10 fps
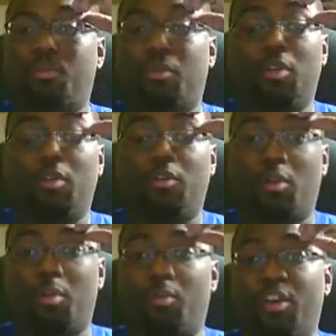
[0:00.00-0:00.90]
For
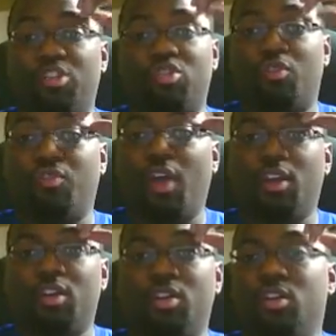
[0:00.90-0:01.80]
a professional
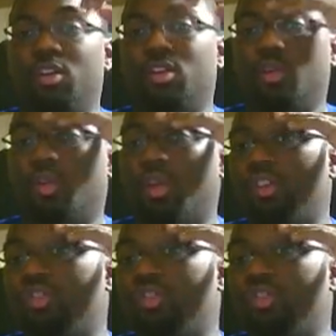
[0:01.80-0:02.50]
fighter, that